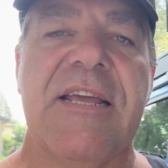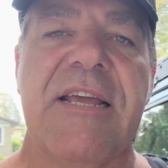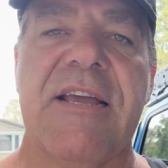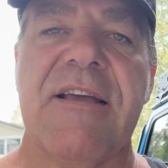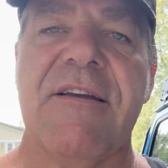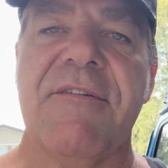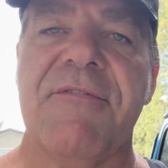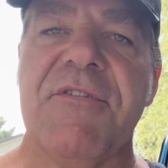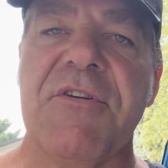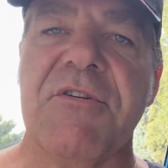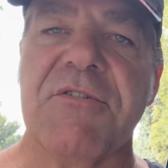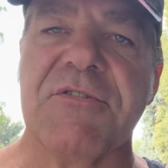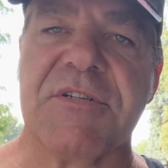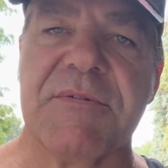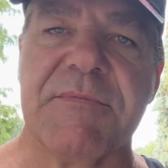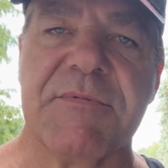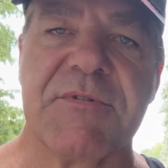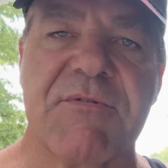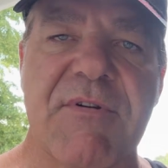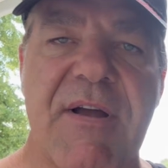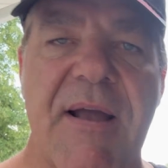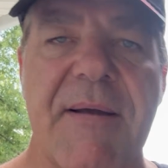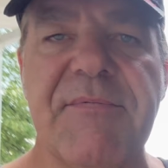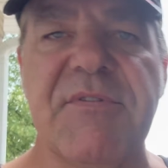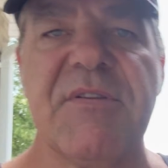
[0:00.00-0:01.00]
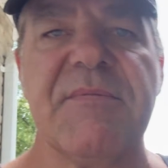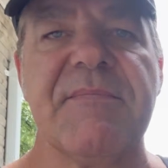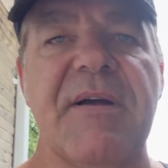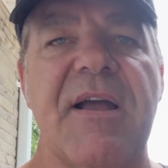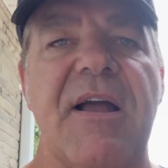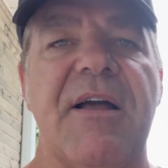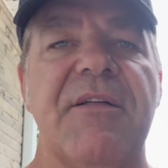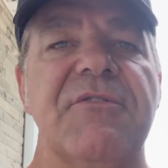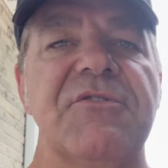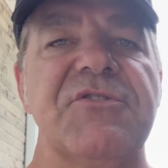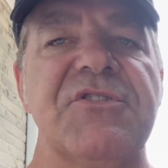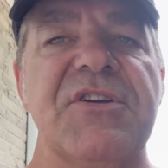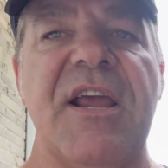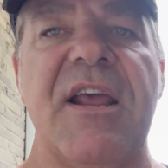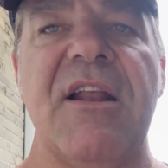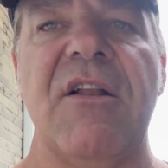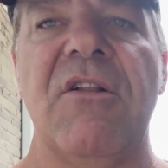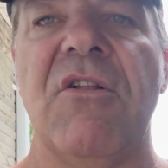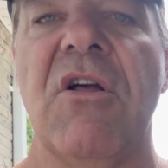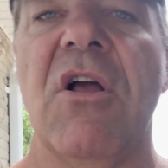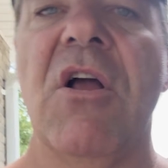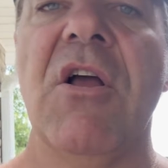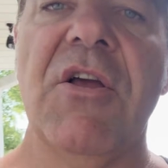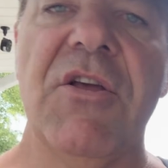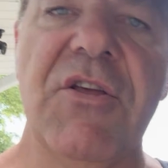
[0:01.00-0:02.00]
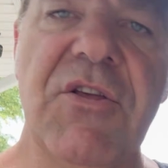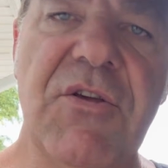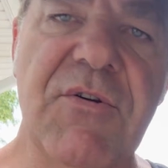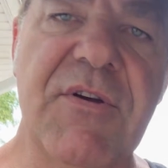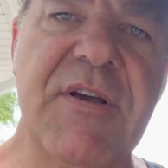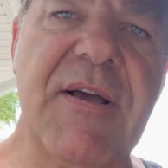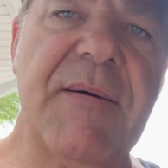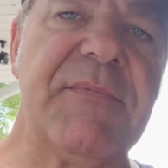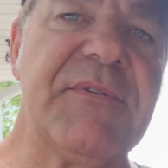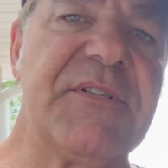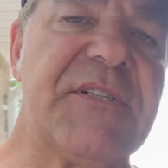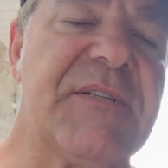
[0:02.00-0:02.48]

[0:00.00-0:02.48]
if you're subscribed to my other channel, you come and